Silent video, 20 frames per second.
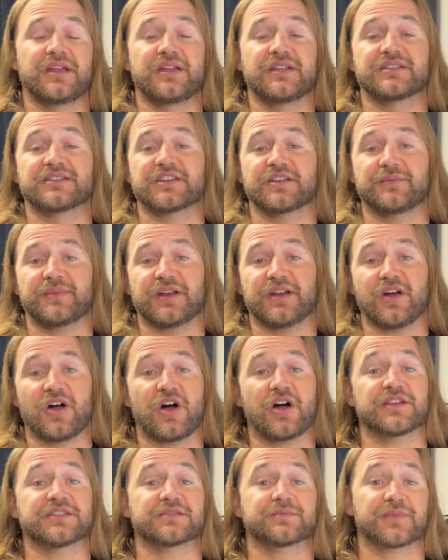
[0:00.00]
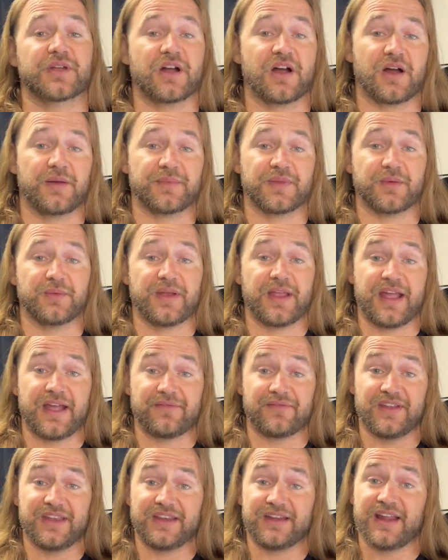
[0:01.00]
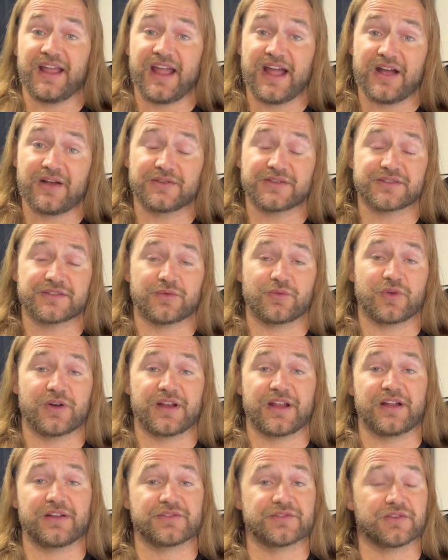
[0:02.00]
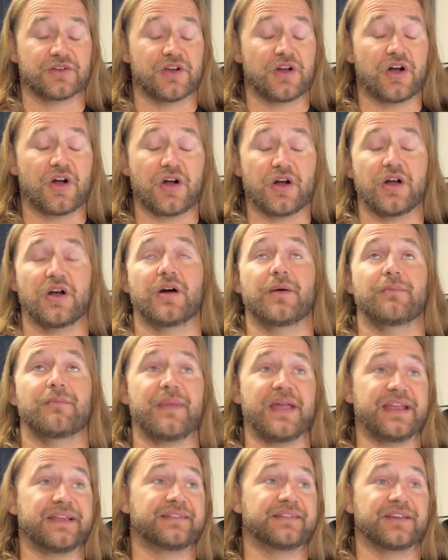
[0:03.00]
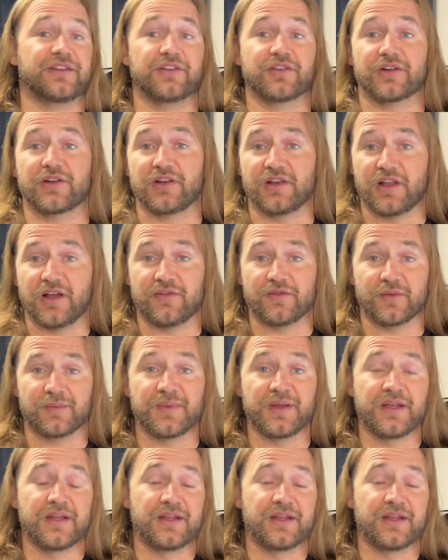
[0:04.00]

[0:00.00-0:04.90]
It's going to be an awesome comp that we have in-house. The workouts are amazing. You're going to love them.